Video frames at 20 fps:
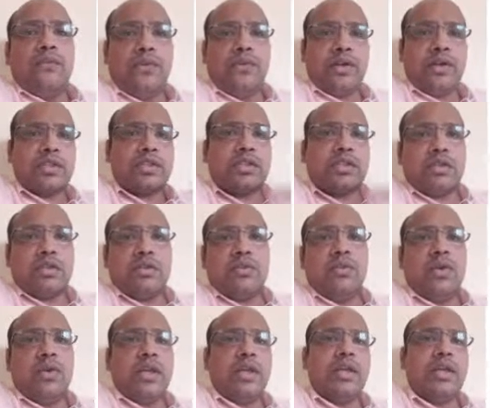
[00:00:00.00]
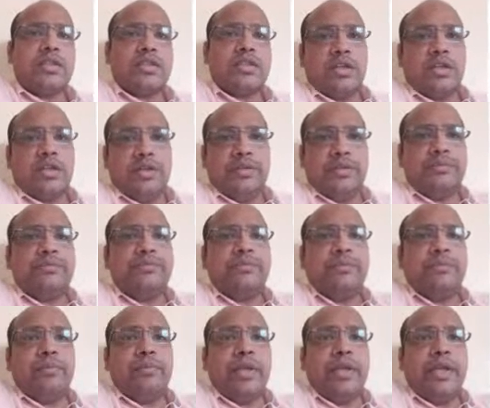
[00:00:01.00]
First one is
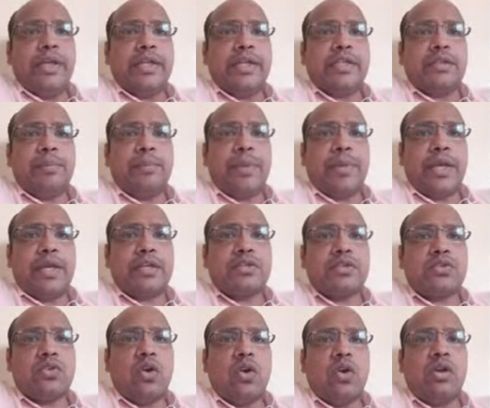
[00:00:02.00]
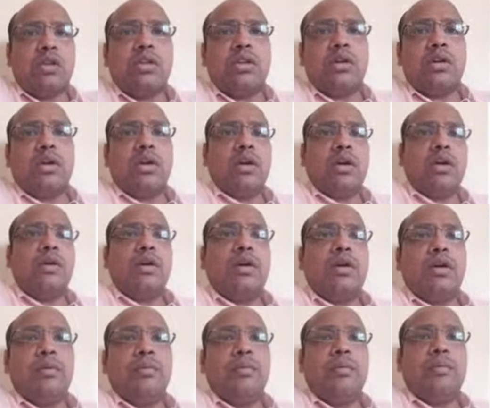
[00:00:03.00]
it is based on
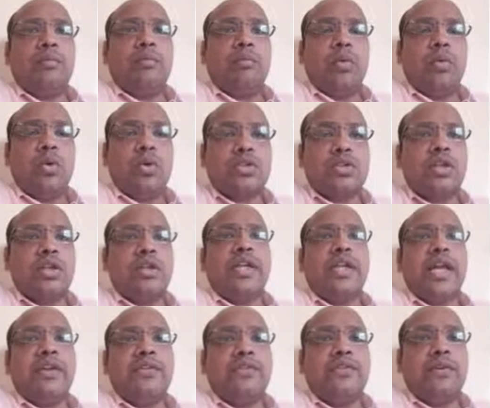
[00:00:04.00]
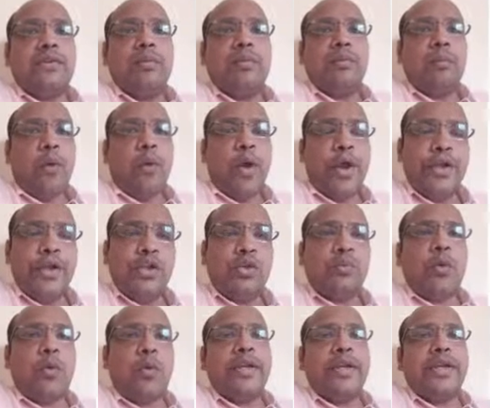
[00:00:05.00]
motion type, point
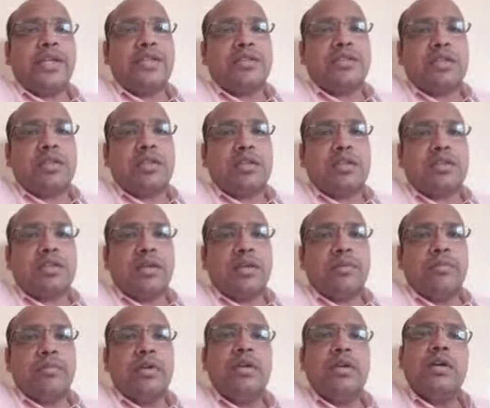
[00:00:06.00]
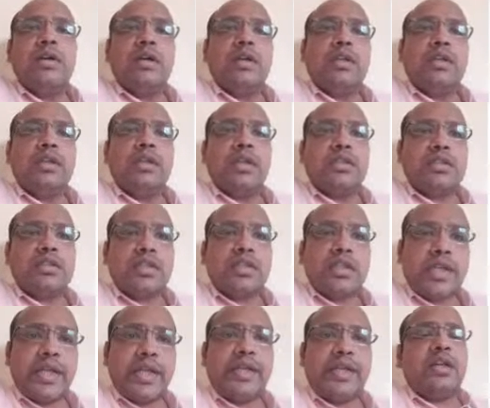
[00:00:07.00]
to point NC system, then
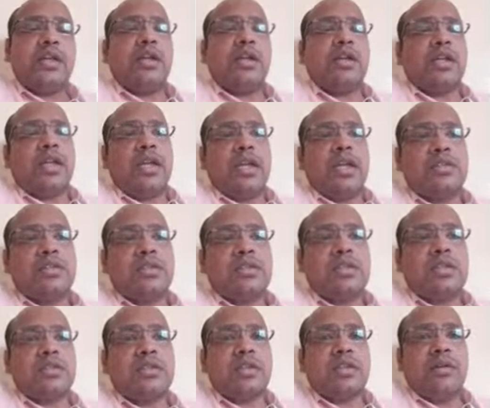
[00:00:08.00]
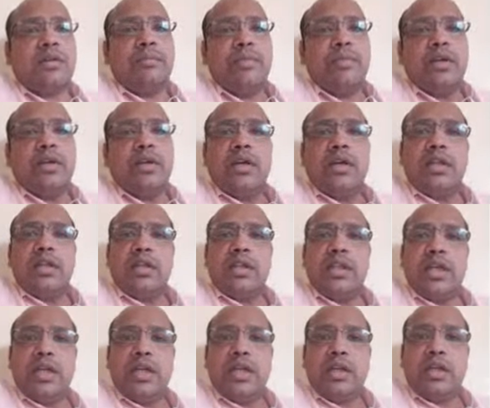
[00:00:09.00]
straight cut NC system,
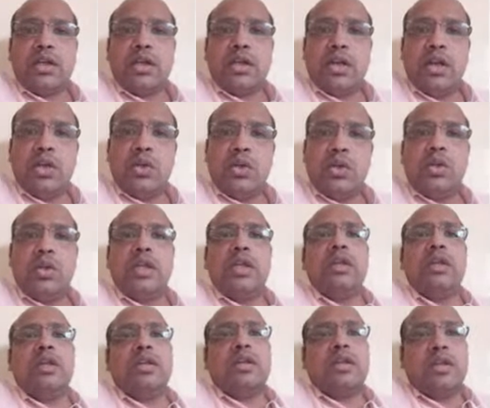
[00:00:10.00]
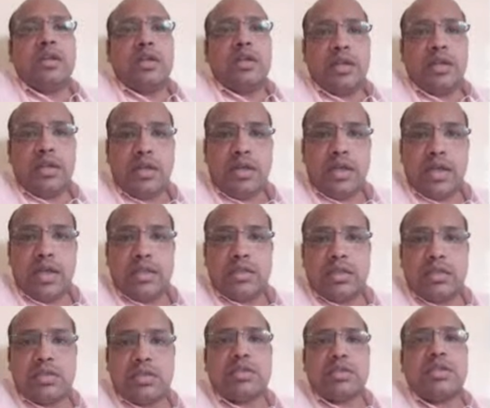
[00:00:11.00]
then contouring
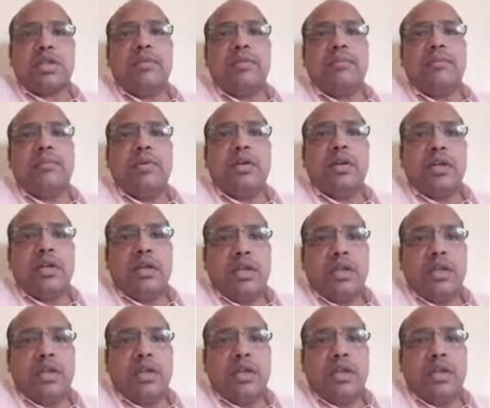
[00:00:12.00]
NC system.